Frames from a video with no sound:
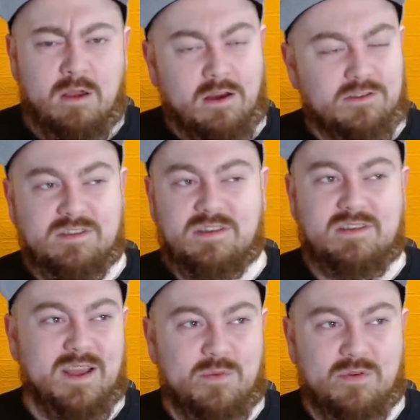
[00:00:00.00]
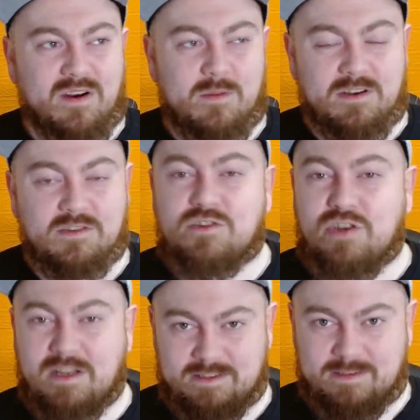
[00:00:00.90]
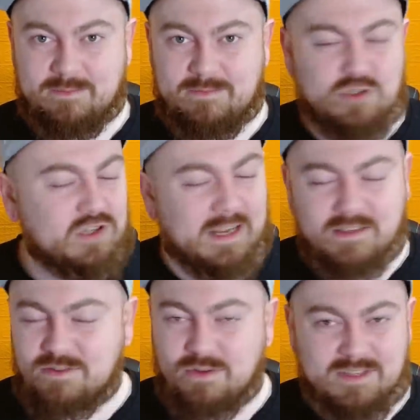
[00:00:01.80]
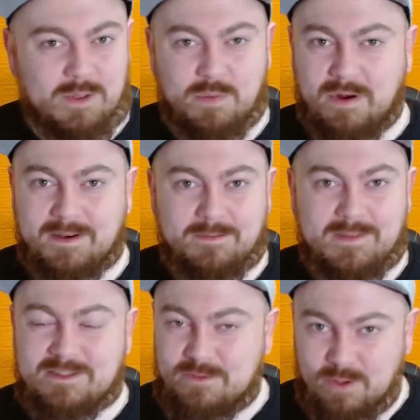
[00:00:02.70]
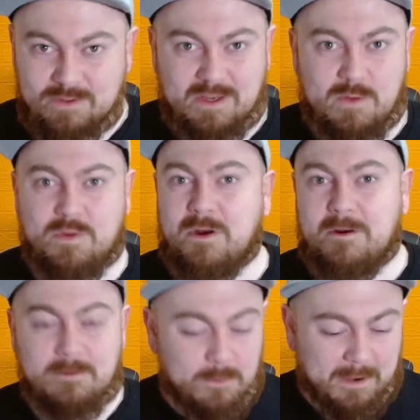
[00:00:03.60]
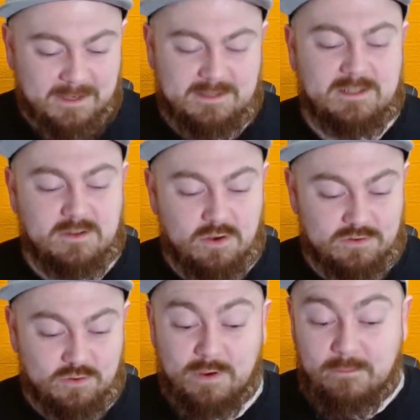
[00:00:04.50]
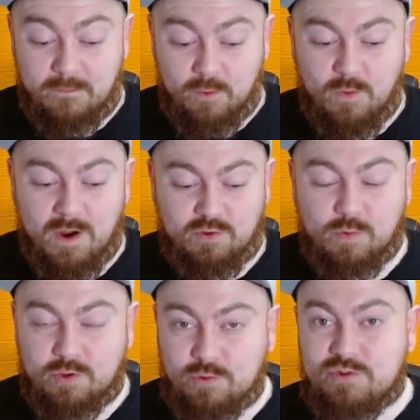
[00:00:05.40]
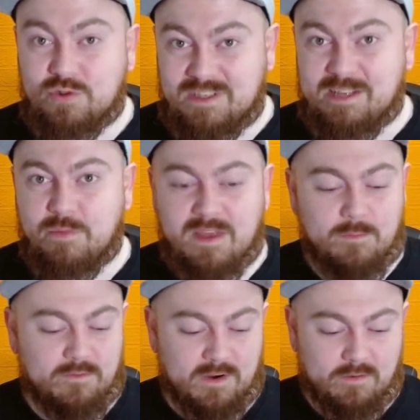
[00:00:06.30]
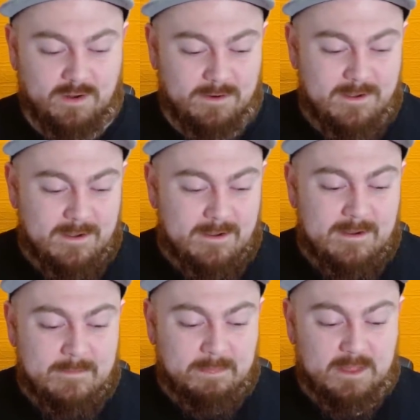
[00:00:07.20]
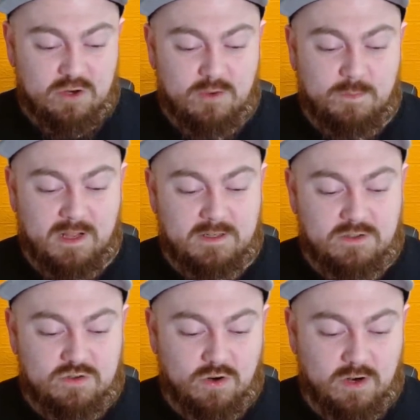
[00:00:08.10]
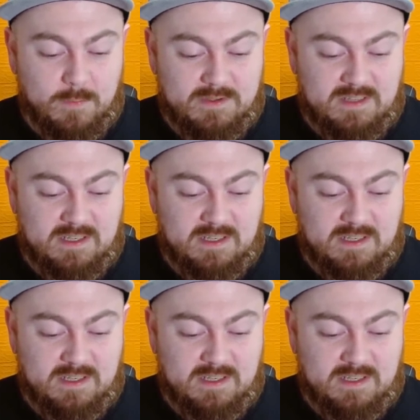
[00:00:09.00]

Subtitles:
It's just a temporary measure. Shite. Shite. It's not temporary. It's not temporary. You passed these laws knowing full well you were going to keep them forever. The new plans, drawn up as a